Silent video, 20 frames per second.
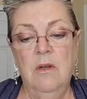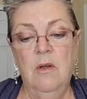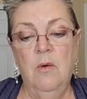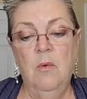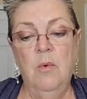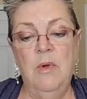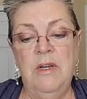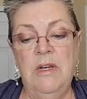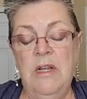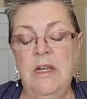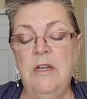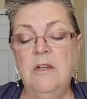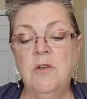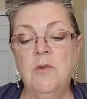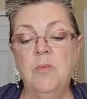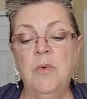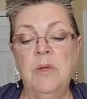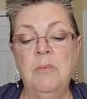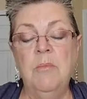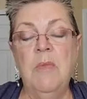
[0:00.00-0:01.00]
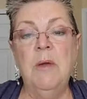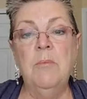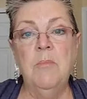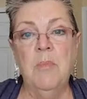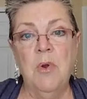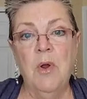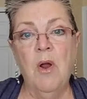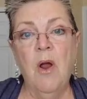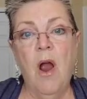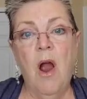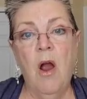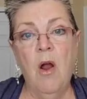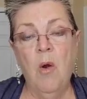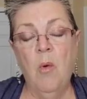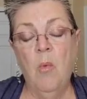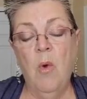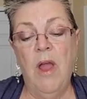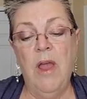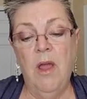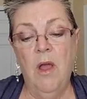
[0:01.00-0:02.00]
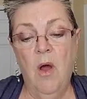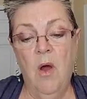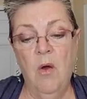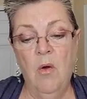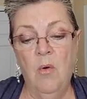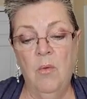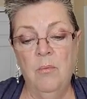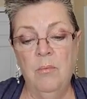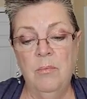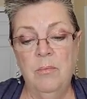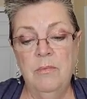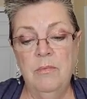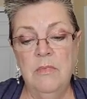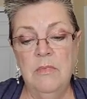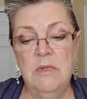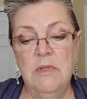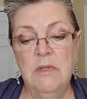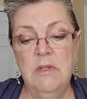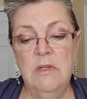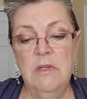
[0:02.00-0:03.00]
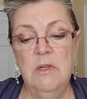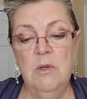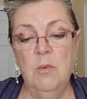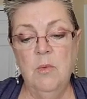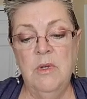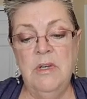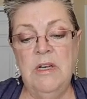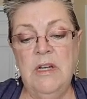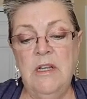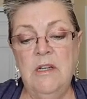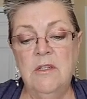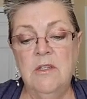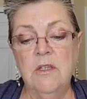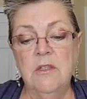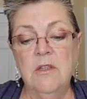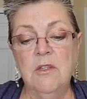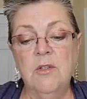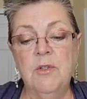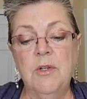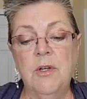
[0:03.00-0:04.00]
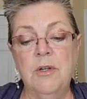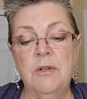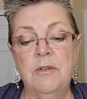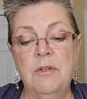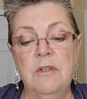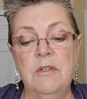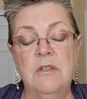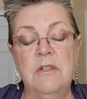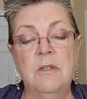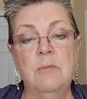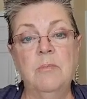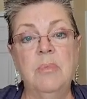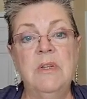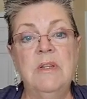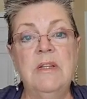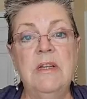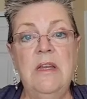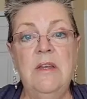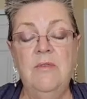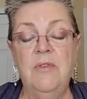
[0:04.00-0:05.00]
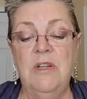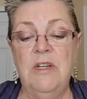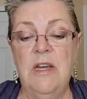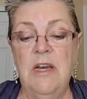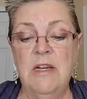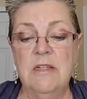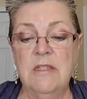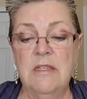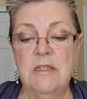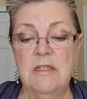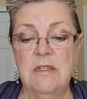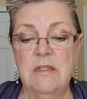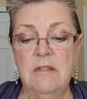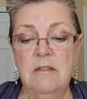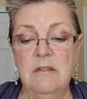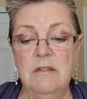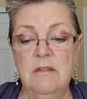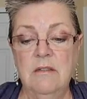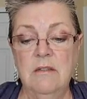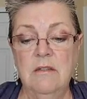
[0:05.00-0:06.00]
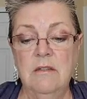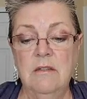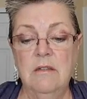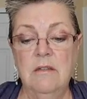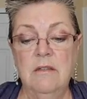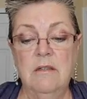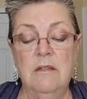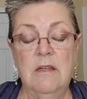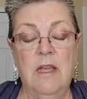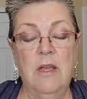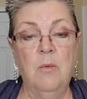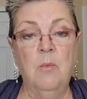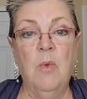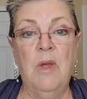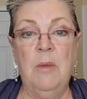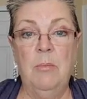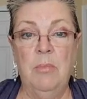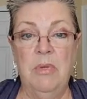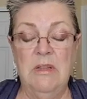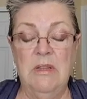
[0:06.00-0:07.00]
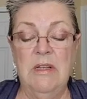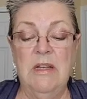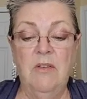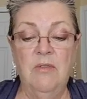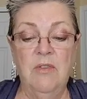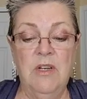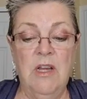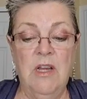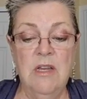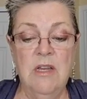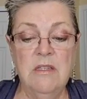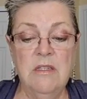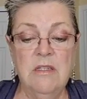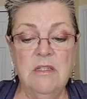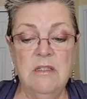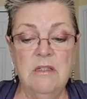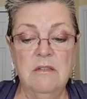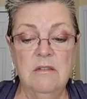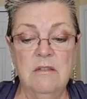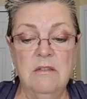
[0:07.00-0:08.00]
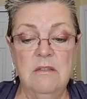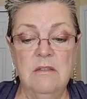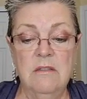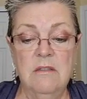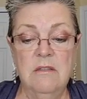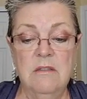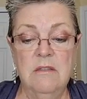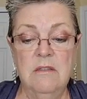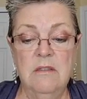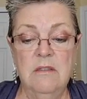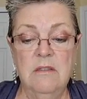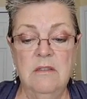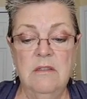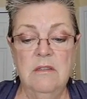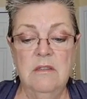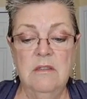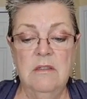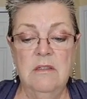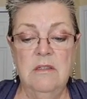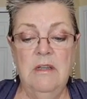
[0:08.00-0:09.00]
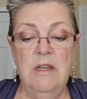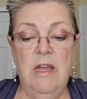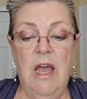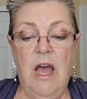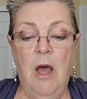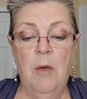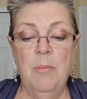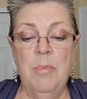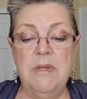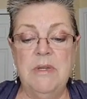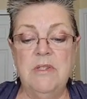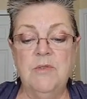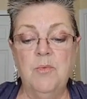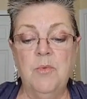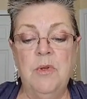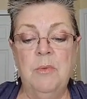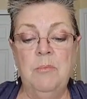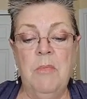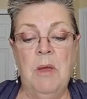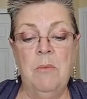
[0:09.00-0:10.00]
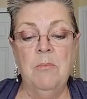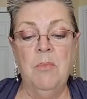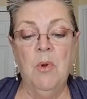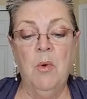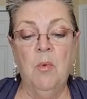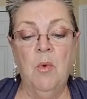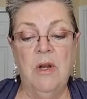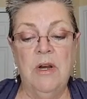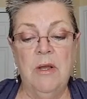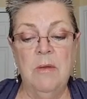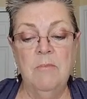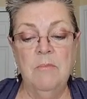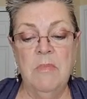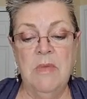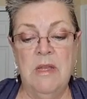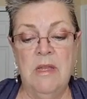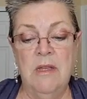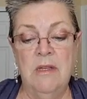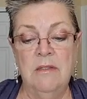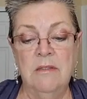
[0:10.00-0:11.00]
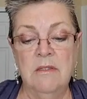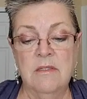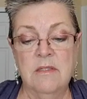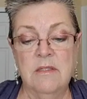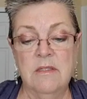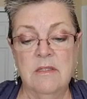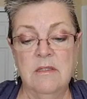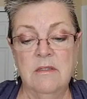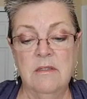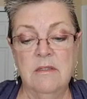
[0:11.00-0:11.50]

We need to remember our way home. We need to learn to believe in us. Can we believe in us? Help us remember what it means.